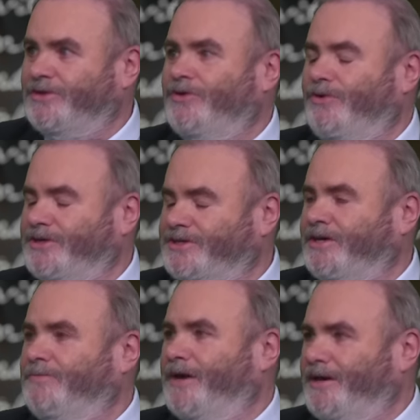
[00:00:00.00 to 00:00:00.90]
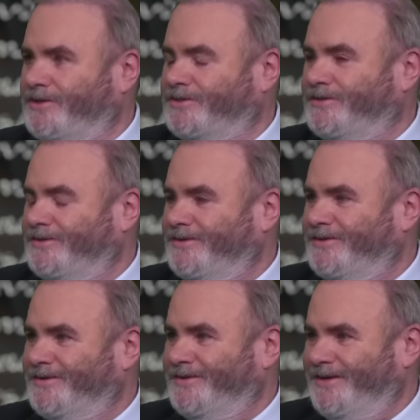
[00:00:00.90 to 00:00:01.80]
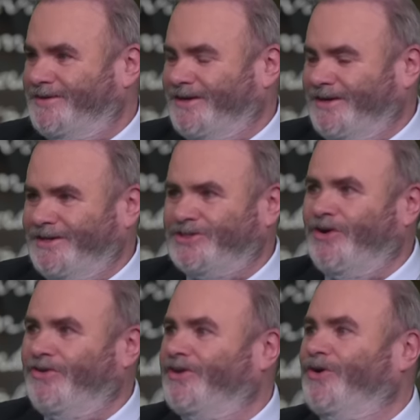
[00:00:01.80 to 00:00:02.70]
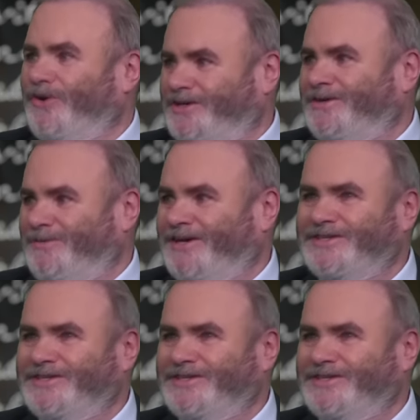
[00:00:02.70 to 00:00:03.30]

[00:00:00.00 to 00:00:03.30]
Sounds the noise he makes. Very painful. no, it's yeah. not the noise he no.